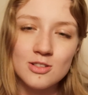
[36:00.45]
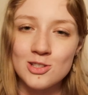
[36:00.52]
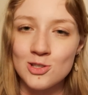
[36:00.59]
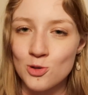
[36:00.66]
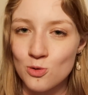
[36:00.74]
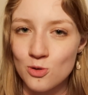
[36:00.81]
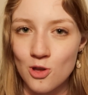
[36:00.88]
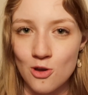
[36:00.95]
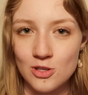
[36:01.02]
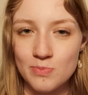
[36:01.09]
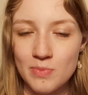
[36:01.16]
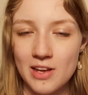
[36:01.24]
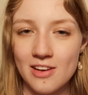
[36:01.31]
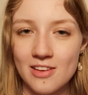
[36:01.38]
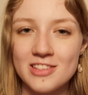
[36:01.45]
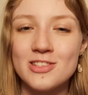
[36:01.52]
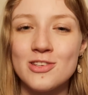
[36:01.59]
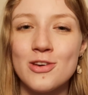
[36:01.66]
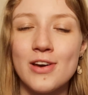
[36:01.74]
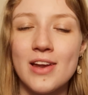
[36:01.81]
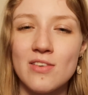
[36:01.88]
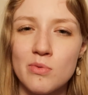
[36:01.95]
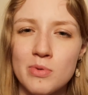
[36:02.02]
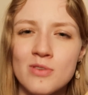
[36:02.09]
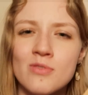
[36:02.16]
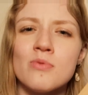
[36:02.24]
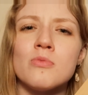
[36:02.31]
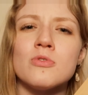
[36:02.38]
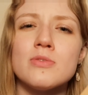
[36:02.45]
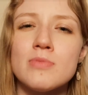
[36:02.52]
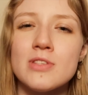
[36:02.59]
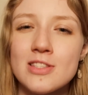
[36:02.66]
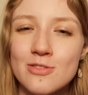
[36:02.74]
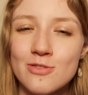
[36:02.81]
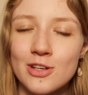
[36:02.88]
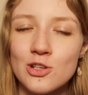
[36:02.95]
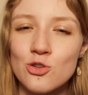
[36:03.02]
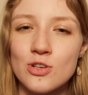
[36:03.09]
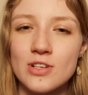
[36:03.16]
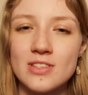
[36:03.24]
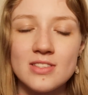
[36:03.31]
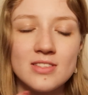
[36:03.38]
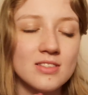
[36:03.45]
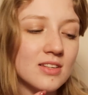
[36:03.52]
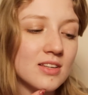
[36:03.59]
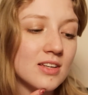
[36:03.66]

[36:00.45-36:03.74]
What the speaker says: suit those better so you can have a bit of a more specific choice.